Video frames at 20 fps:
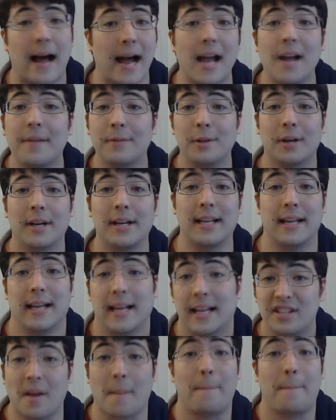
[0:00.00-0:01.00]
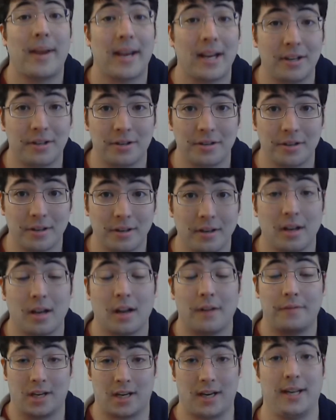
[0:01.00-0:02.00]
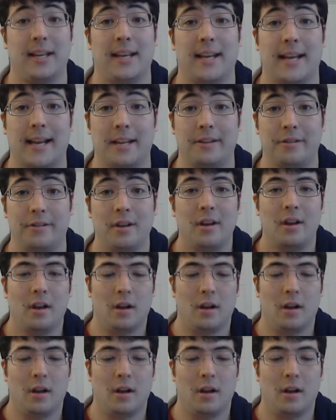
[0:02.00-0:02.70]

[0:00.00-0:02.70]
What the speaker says: I have no idea. It's a picture of Donnie Yen